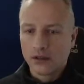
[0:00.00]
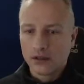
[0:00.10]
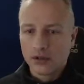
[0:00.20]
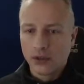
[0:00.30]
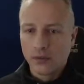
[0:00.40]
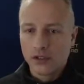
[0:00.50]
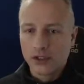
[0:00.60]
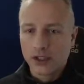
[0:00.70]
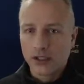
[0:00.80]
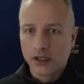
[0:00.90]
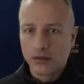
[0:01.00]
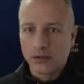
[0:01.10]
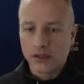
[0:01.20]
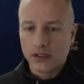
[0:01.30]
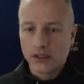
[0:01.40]
Stop winching now,
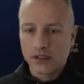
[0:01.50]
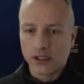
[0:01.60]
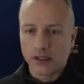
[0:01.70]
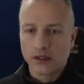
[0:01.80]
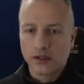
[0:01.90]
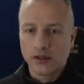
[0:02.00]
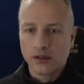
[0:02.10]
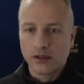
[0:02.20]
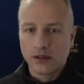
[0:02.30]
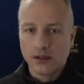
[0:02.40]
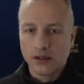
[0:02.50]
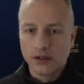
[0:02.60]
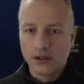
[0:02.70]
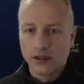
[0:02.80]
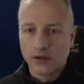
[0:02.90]
please. Thank you.
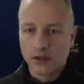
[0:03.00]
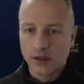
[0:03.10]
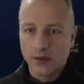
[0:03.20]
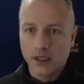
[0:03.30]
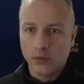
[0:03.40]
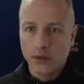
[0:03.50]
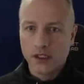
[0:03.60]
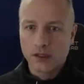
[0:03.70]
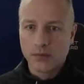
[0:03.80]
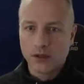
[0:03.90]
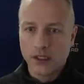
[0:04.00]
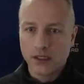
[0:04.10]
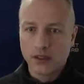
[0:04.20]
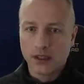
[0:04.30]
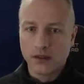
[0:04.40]
Okay, we need a winch point
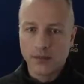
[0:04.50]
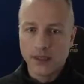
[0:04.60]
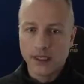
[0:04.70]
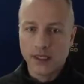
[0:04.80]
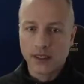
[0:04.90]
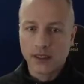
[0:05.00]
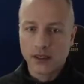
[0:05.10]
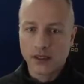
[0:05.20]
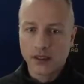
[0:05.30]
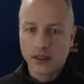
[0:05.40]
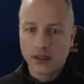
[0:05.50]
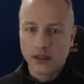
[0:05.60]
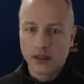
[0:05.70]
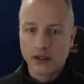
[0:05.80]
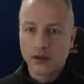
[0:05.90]
at the back.
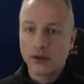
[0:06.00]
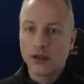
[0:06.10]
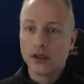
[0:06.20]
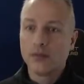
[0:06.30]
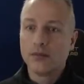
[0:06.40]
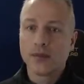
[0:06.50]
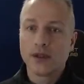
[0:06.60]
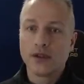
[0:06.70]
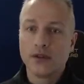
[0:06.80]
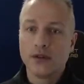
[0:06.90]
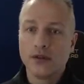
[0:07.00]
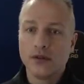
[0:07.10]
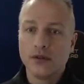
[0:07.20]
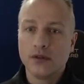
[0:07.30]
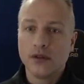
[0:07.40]
And up
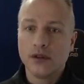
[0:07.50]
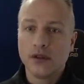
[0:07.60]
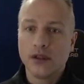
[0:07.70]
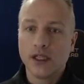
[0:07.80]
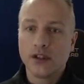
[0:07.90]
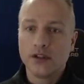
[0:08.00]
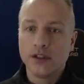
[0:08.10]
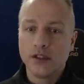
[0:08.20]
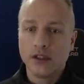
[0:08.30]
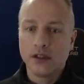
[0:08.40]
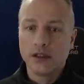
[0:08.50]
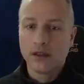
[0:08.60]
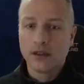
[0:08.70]
to that tree there.